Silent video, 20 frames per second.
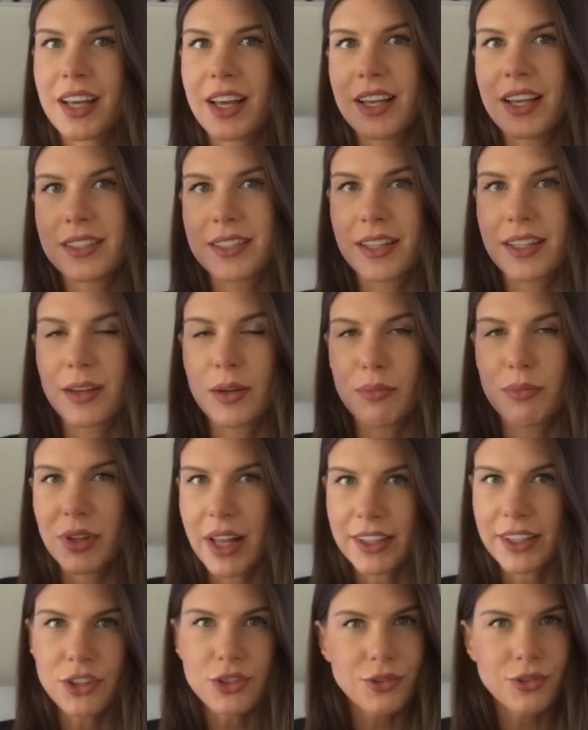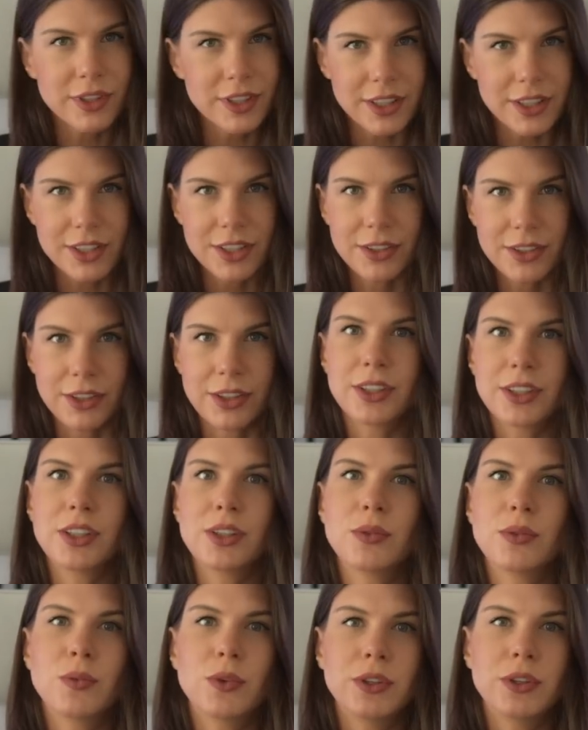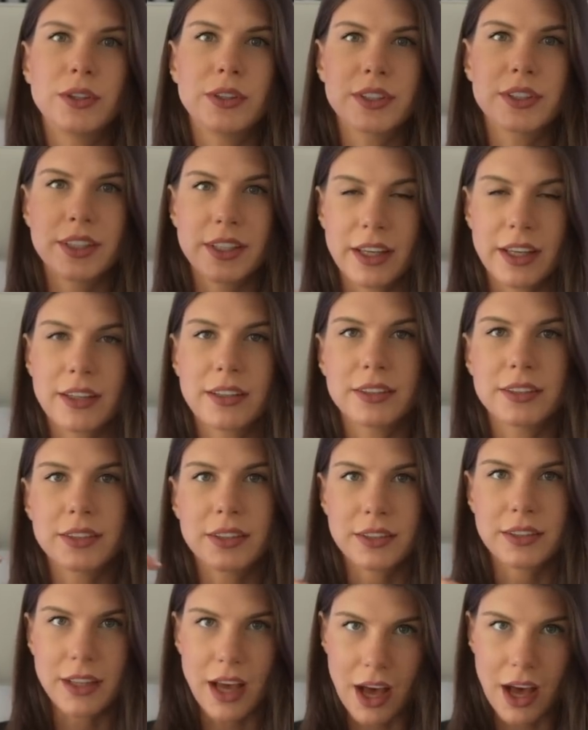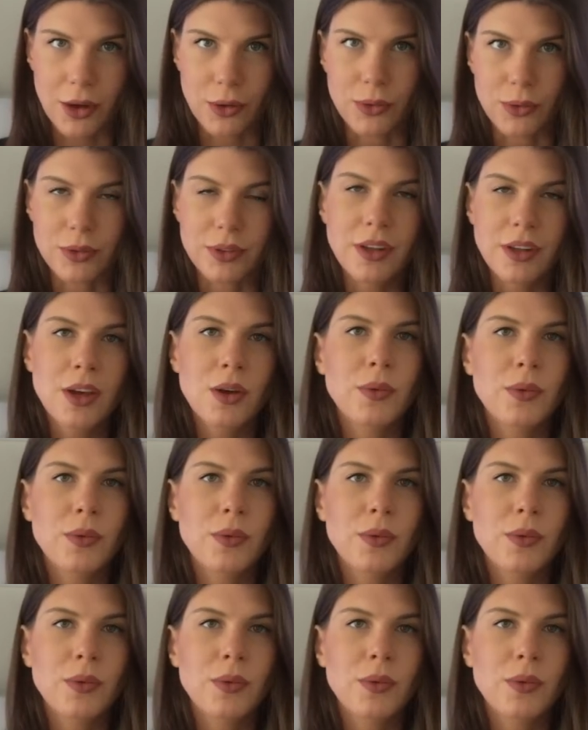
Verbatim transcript: as a planar transistor were scaled down,